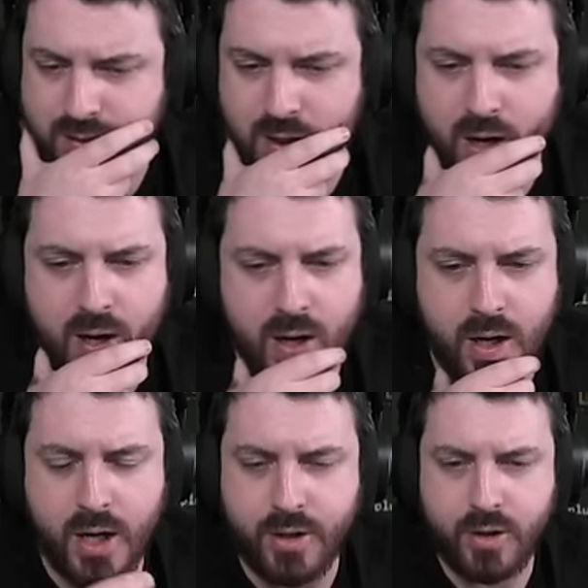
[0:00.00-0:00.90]

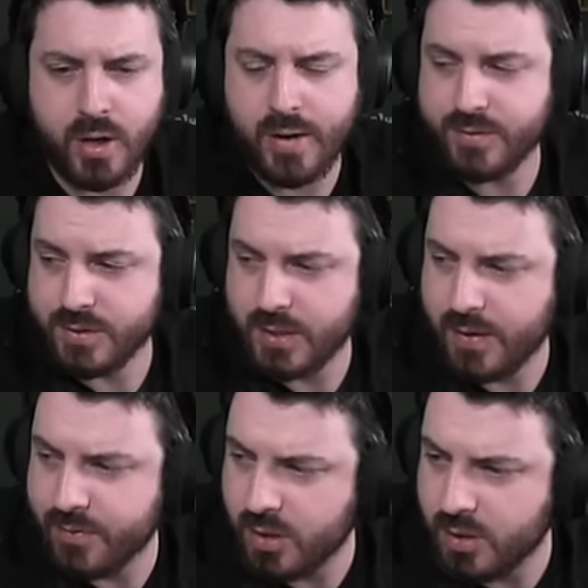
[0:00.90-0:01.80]
Uh, I don't know. I haven't seen
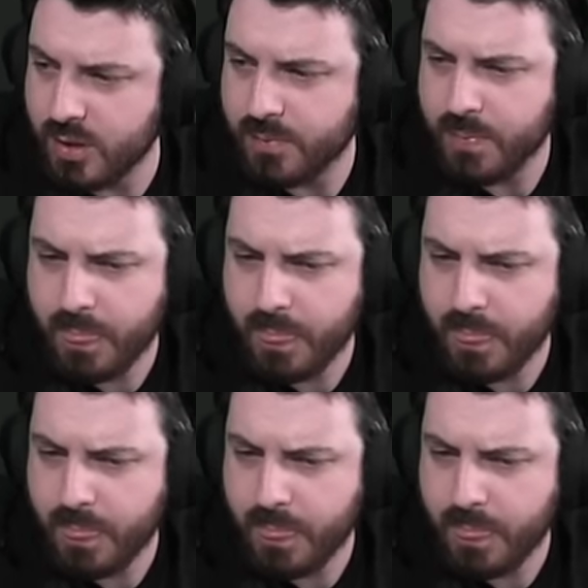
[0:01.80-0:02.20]
that video yet.